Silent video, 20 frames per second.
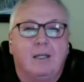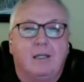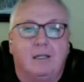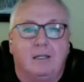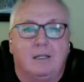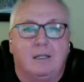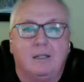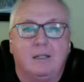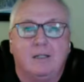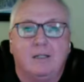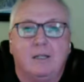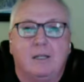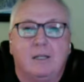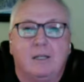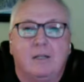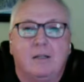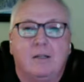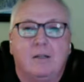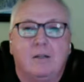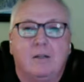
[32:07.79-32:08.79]
is
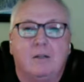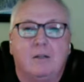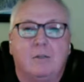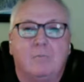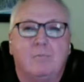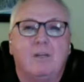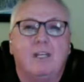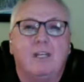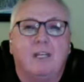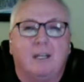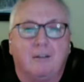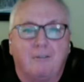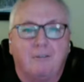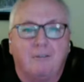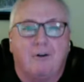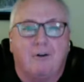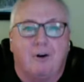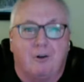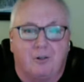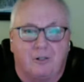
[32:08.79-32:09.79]
being
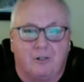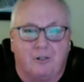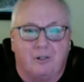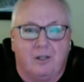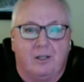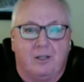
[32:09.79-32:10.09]
first.